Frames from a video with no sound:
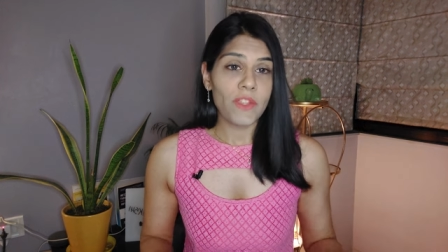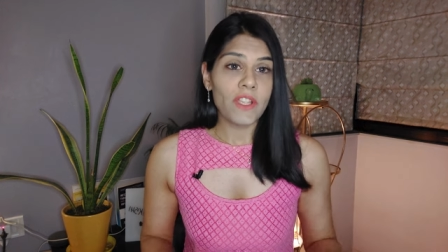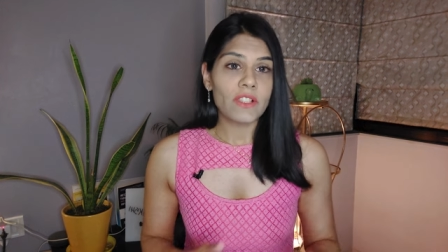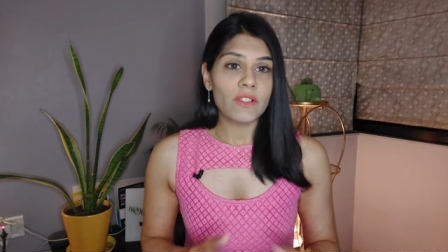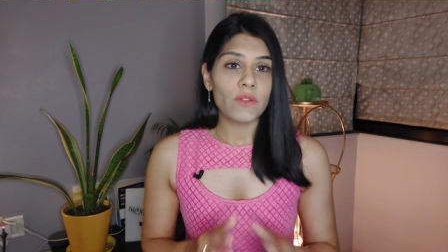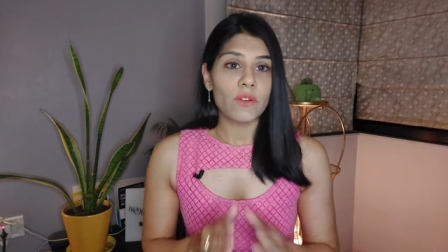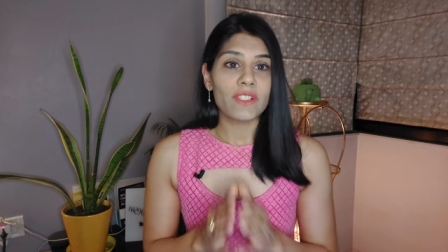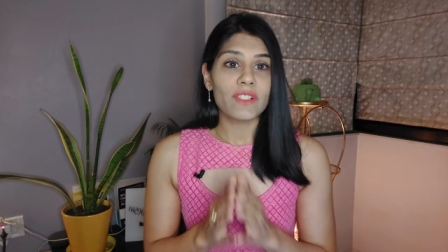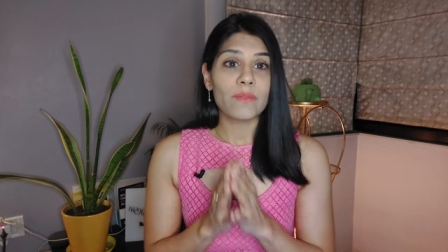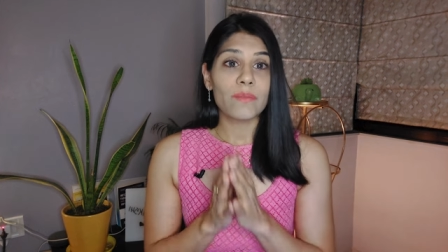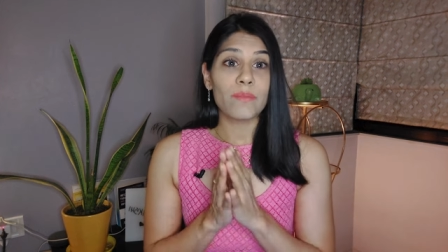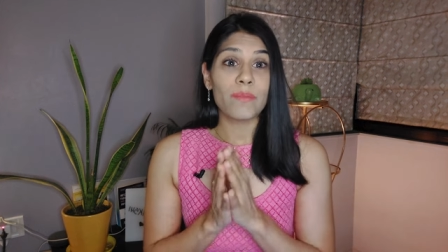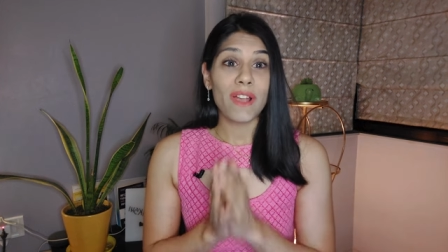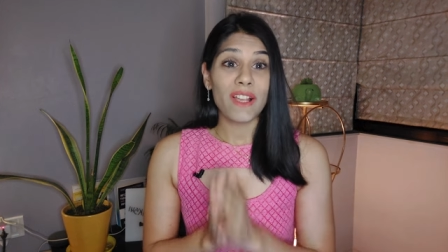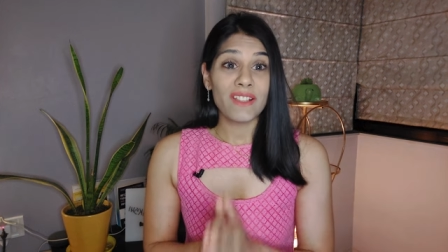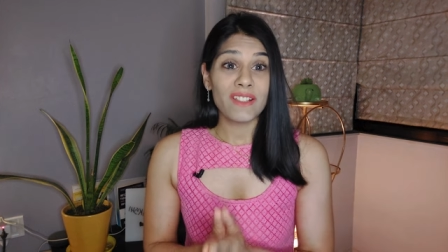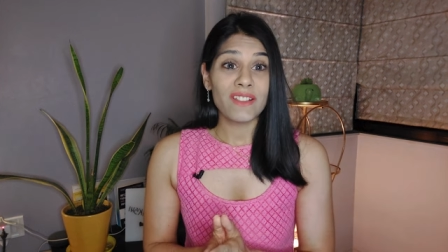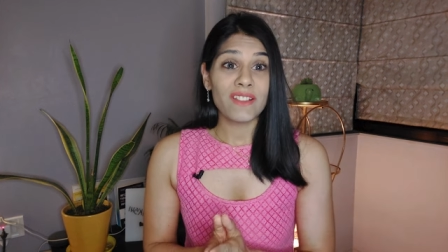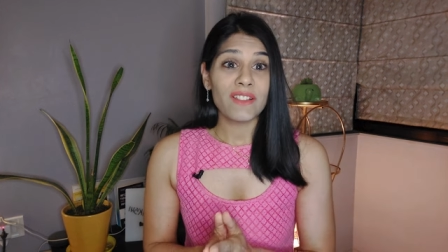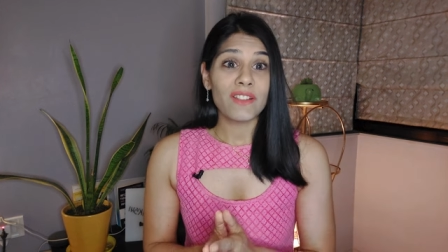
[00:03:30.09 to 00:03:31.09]
So it's
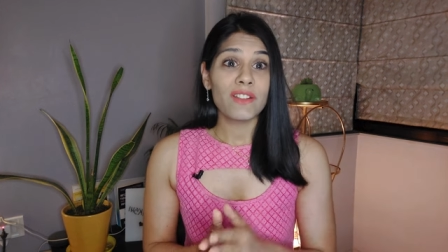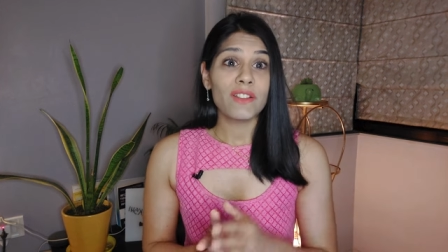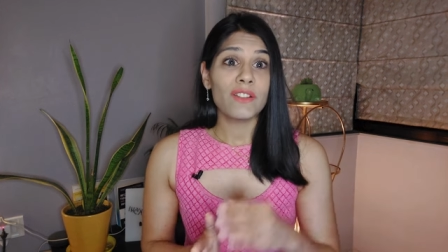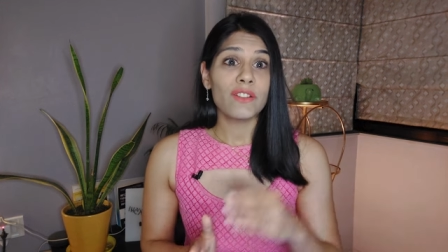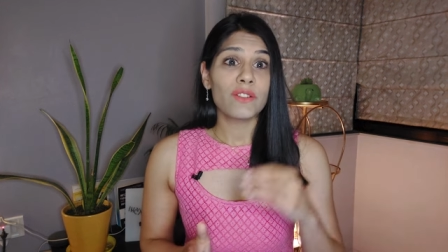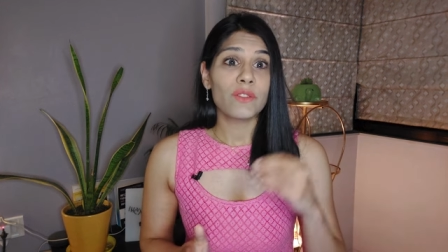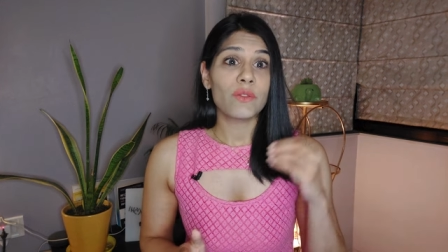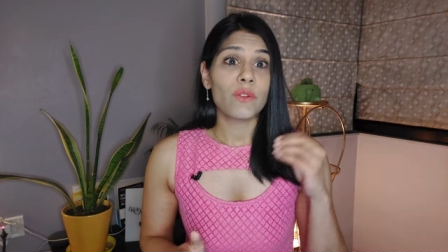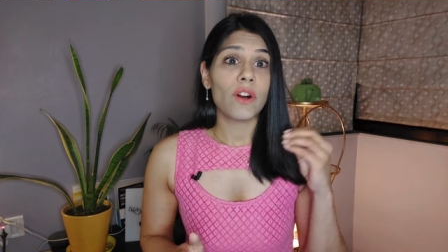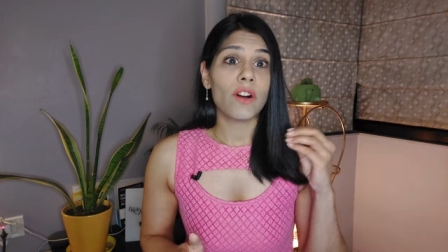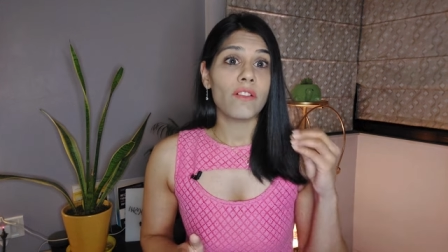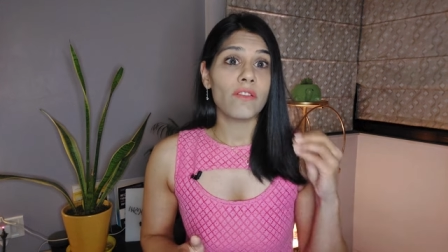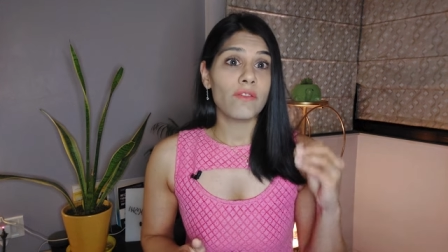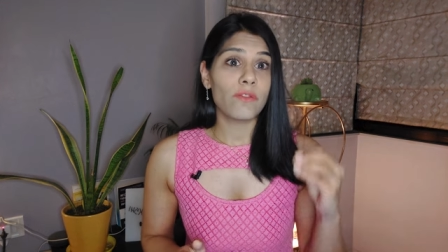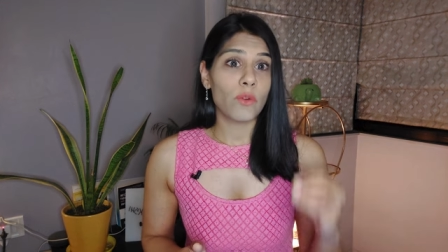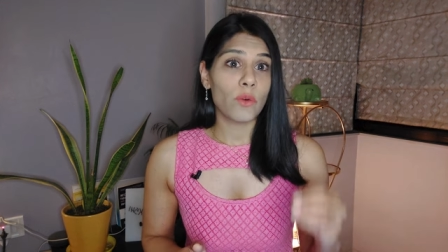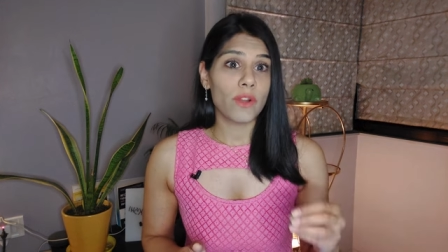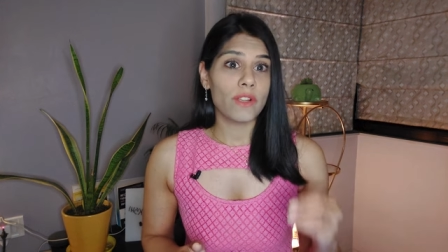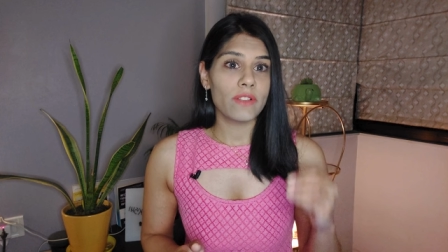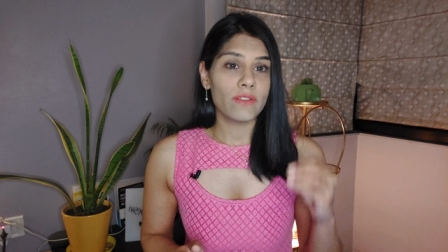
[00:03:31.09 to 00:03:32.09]
best to
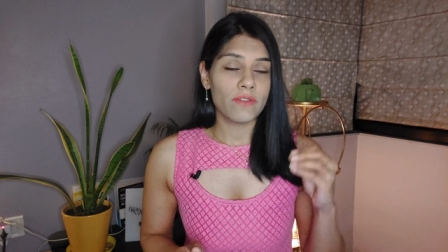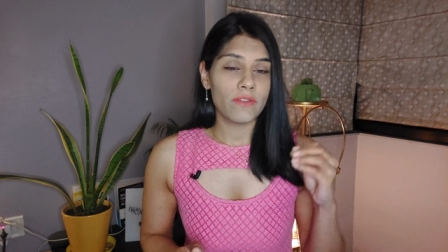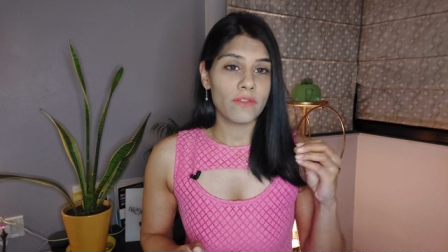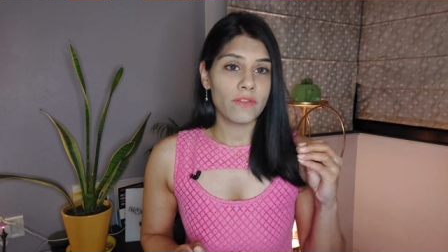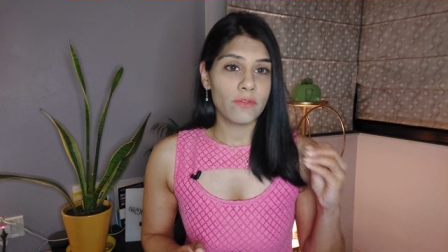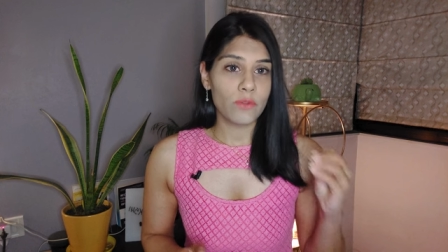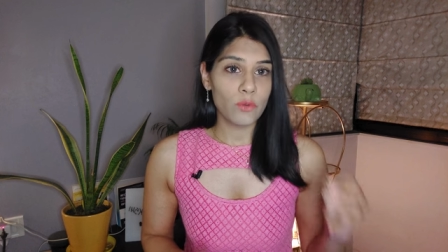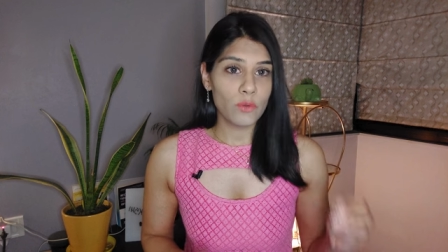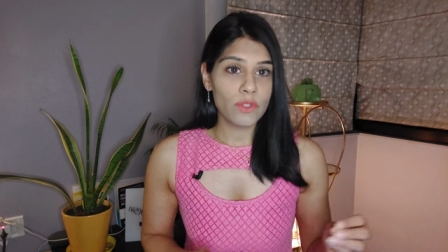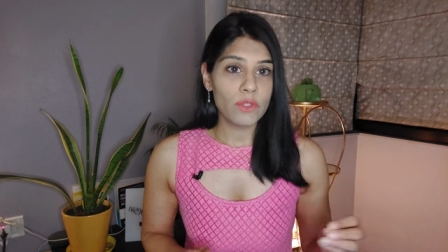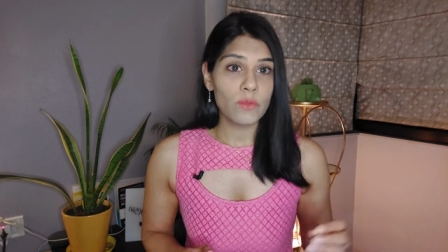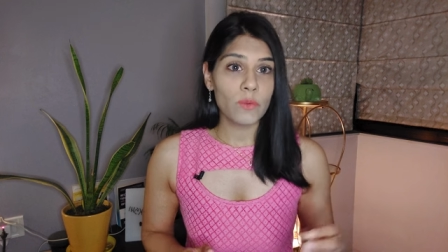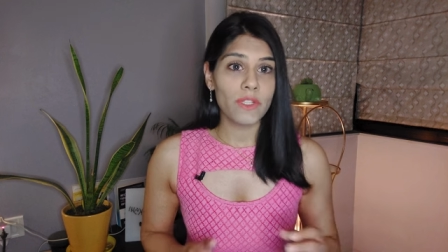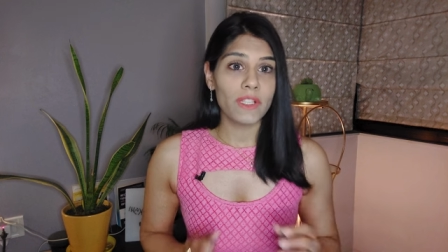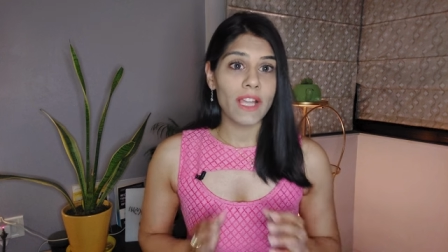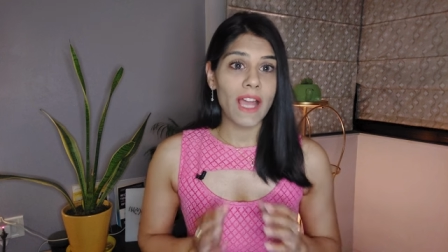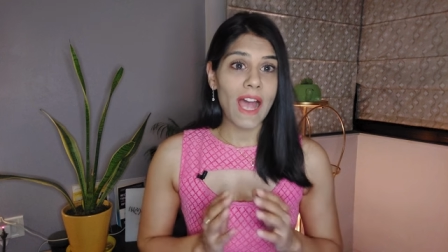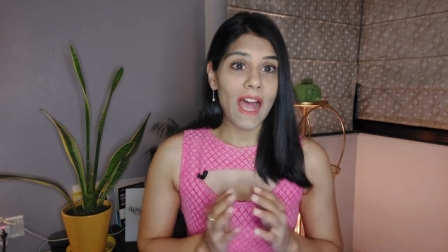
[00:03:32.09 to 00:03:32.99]
avoid foods with